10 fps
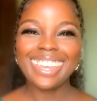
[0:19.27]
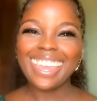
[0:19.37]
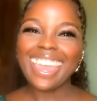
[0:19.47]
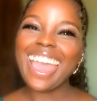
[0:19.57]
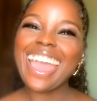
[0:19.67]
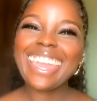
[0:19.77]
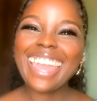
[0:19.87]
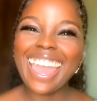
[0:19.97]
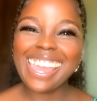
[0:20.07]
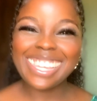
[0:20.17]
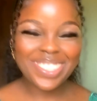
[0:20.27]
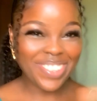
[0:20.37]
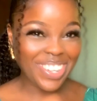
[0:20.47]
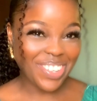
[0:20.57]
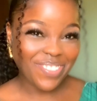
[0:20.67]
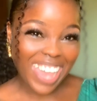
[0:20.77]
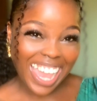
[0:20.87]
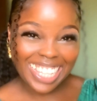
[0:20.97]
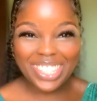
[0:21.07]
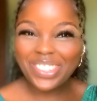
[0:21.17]
Hi guys, welcome
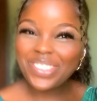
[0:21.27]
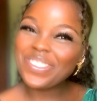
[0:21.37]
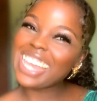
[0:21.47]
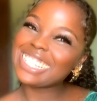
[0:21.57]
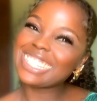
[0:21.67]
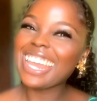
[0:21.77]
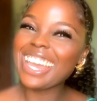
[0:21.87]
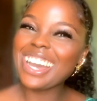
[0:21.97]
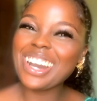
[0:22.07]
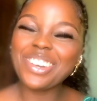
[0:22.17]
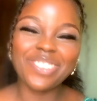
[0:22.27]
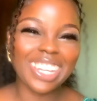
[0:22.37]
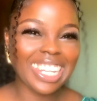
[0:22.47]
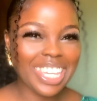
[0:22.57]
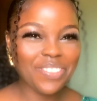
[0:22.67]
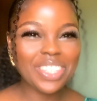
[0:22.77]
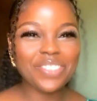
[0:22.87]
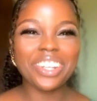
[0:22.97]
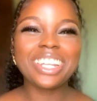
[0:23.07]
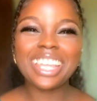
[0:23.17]
back to my channel. My name is
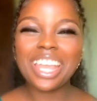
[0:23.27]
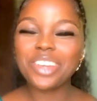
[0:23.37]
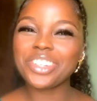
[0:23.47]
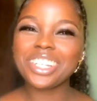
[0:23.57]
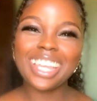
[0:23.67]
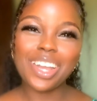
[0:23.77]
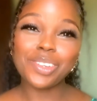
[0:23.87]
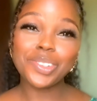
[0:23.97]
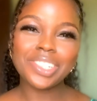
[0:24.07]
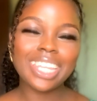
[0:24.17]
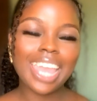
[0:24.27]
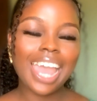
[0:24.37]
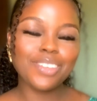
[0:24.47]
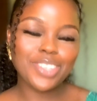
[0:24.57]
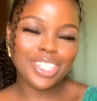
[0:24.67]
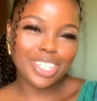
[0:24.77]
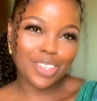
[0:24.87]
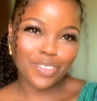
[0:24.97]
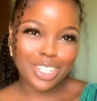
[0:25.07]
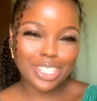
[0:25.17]
Veronica Lundi, and if today is
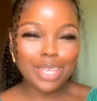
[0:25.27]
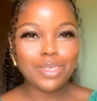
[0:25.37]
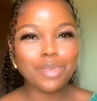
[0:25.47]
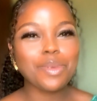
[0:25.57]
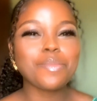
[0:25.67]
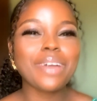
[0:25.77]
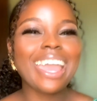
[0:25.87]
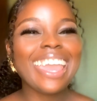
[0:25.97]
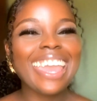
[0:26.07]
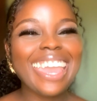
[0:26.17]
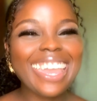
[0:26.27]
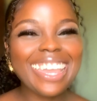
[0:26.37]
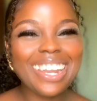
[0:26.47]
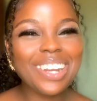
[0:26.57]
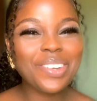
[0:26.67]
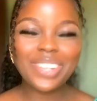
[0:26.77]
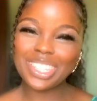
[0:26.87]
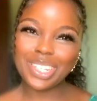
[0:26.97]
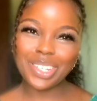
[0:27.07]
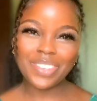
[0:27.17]
your first time stopping by, hey girl,
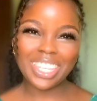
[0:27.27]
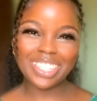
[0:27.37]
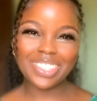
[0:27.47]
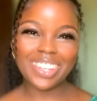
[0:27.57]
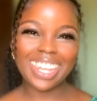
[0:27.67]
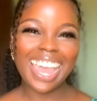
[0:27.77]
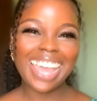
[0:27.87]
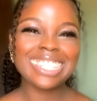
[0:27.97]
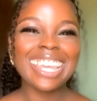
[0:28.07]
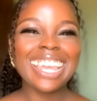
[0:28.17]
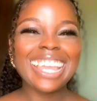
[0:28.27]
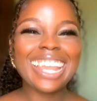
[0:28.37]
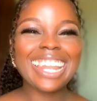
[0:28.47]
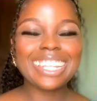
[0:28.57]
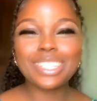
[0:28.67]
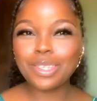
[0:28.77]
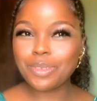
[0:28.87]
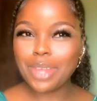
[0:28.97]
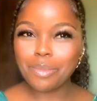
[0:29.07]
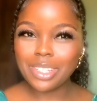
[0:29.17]
please do not make it your last. Click the
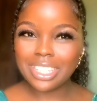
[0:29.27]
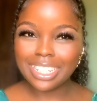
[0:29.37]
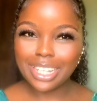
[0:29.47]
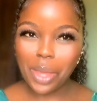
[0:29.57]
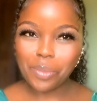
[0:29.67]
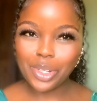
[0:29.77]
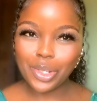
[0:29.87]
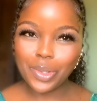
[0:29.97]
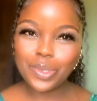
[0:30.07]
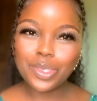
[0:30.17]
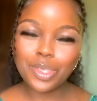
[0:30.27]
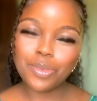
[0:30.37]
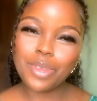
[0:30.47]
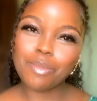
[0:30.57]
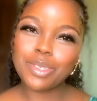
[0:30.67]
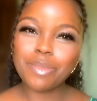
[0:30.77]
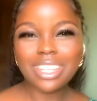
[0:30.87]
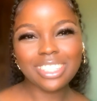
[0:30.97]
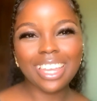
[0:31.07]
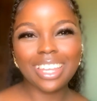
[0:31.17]
subscribe button down below to subscribe to
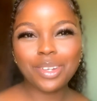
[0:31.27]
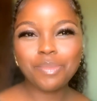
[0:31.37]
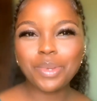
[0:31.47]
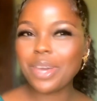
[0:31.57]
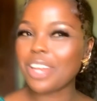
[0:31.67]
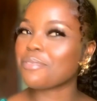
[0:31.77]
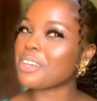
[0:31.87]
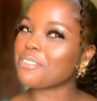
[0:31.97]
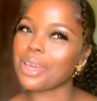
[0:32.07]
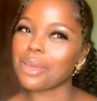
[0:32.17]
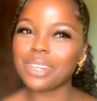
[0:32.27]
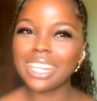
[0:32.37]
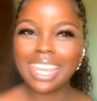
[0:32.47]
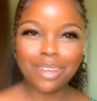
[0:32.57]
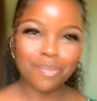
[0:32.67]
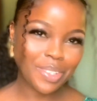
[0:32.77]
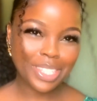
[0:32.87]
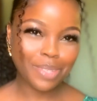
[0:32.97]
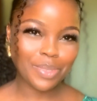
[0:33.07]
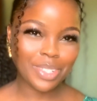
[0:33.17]
my channel, be part of my family, and
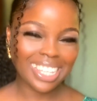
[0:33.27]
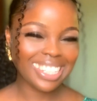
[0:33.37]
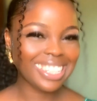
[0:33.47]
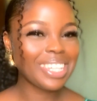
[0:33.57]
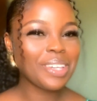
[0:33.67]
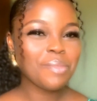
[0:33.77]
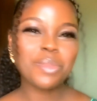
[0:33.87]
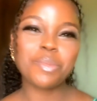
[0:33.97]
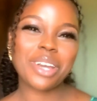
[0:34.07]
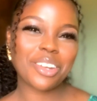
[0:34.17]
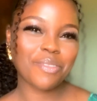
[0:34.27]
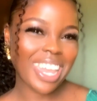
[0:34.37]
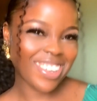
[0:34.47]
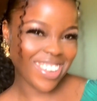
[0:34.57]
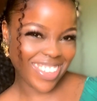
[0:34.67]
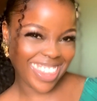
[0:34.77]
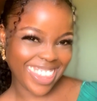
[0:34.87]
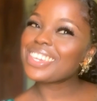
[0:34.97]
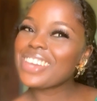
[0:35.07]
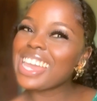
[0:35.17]
most importantly, be part of my growth.
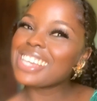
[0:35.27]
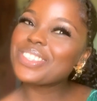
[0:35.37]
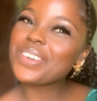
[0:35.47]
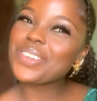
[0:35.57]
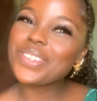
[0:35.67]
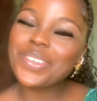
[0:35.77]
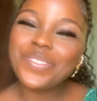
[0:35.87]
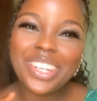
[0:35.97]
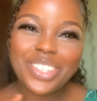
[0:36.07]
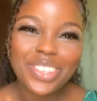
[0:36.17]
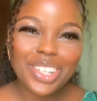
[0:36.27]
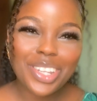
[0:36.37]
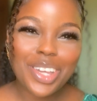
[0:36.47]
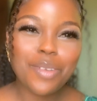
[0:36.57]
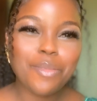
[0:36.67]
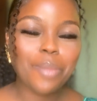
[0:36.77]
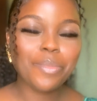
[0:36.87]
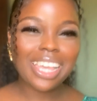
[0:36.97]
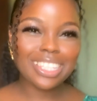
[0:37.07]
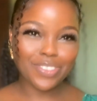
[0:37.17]
Thank you guys so much for the love on my
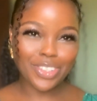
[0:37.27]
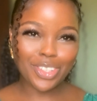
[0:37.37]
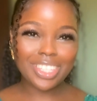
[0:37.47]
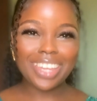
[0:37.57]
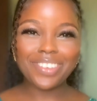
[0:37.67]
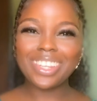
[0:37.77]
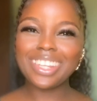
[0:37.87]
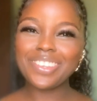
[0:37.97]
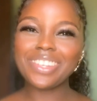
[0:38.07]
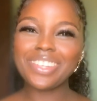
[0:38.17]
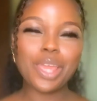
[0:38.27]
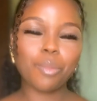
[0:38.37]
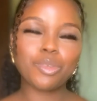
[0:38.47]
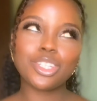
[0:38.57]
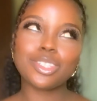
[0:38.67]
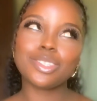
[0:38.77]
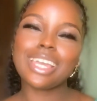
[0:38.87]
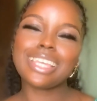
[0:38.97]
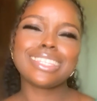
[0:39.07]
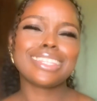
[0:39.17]
past videos. I really appreciate you
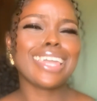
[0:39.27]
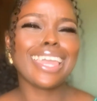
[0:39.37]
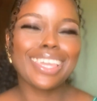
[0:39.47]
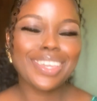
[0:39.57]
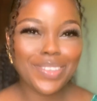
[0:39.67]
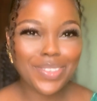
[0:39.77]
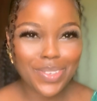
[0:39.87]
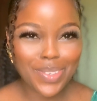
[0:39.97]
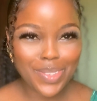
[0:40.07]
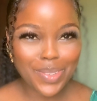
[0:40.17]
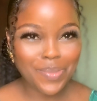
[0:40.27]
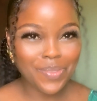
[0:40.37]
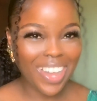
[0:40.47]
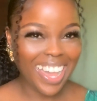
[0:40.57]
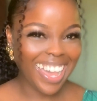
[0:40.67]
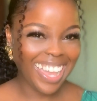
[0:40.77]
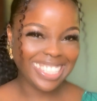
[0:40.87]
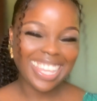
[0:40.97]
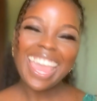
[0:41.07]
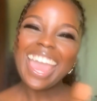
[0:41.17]
guys. Thank you so
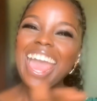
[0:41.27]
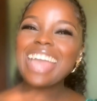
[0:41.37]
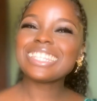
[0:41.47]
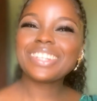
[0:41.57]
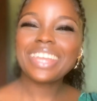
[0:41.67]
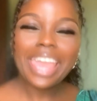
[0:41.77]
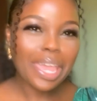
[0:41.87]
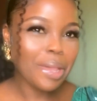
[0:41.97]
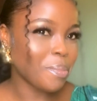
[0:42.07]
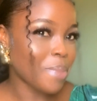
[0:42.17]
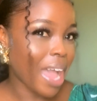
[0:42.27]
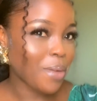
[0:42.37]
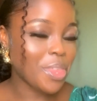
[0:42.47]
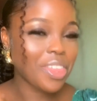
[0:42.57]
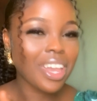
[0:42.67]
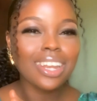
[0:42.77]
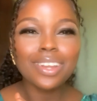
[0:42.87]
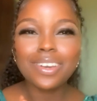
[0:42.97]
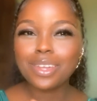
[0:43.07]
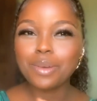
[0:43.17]
much. And today I am back with
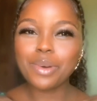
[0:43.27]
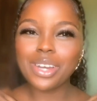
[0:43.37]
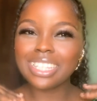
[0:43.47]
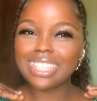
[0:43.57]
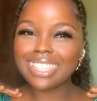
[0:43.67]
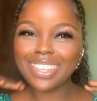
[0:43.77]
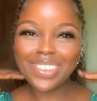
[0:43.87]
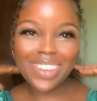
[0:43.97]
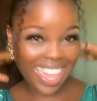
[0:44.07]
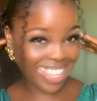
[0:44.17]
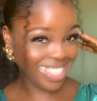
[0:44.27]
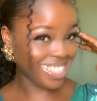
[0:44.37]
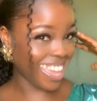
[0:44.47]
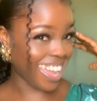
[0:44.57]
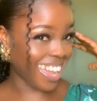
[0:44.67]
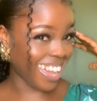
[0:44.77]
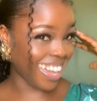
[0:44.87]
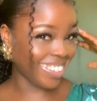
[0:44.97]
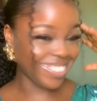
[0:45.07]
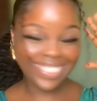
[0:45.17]
another ponytail
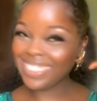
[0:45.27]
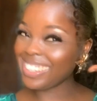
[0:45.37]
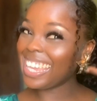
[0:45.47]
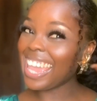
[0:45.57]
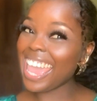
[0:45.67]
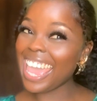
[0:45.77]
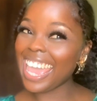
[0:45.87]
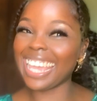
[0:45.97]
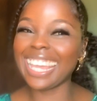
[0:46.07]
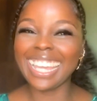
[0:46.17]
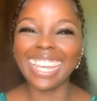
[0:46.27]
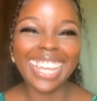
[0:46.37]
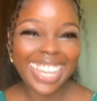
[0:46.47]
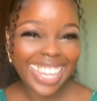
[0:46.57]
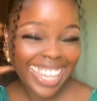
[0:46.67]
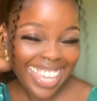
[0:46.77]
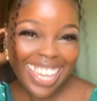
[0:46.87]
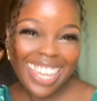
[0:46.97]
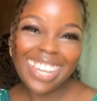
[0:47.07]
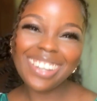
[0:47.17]
hairstyle. Yay!
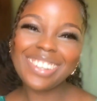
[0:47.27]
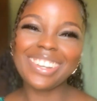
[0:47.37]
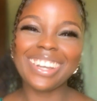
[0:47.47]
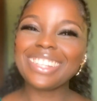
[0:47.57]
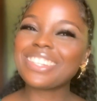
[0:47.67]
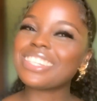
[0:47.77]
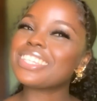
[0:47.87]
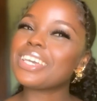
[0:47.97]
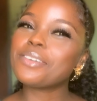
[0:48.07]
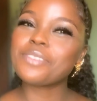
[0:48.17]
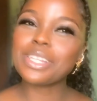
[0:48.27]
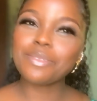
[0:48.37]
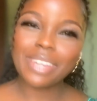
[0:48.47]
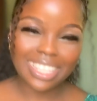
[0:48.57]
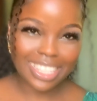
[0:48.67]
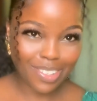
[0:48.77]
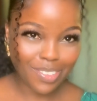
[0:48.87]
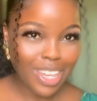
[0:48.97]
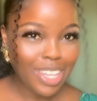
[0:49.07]
Oh god, you can tell I'm feeling myself.